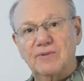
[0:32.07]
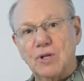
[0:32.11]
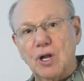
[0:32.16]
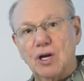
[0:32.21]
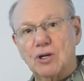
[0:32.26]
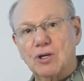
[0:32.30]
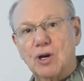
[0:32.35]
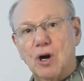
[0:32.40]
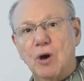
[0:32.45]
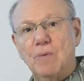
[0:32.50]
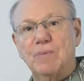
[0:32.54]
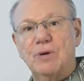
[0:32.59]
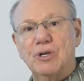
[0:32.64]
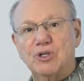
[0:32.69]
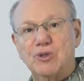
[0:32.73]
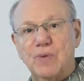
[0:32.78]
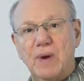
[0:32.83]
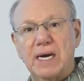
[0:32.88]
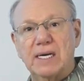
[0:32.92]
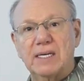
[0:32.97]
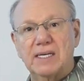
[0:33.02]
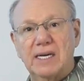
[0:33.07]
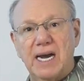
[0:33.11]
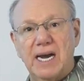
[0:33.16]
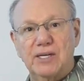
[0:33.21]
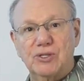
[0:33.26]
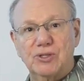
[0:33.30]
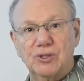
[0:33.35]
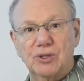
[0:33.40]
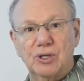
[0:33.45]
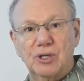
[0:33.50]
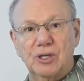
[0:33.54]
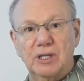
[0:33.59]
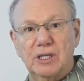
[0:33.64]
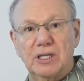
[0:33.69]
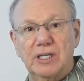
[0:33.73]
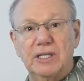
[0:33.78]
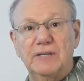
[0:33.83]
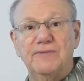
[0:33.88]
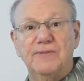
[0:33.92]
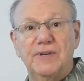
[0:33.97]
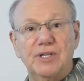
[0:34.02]
glaucoma is recognized
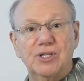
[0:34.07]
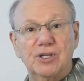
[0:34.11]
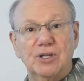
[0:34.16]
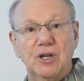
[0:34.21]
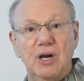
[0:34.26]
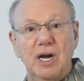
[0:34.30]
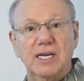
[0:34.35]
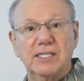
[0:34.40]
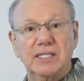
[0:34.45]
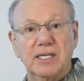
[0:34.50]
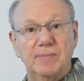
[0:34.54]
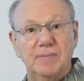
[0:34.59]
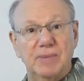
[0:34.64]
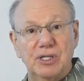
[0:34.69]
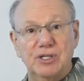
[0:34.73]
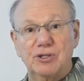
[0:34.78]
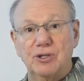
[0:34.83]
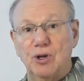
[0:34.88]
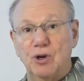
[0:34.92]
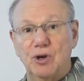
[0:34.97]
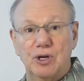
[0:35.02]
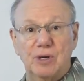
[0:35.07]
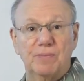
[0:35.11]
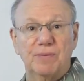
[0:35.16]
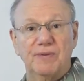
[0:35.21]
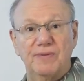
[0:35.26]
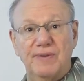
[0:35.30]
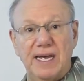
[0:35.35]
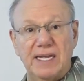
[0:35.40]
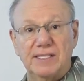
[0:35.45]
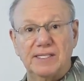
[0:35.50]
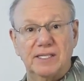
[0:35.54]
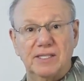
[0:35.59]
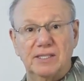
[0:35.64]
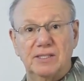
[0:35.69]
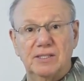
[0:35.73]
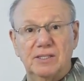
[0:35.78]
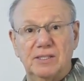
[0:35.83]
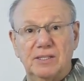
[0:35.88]
early, vision loss can be slowed or prevented.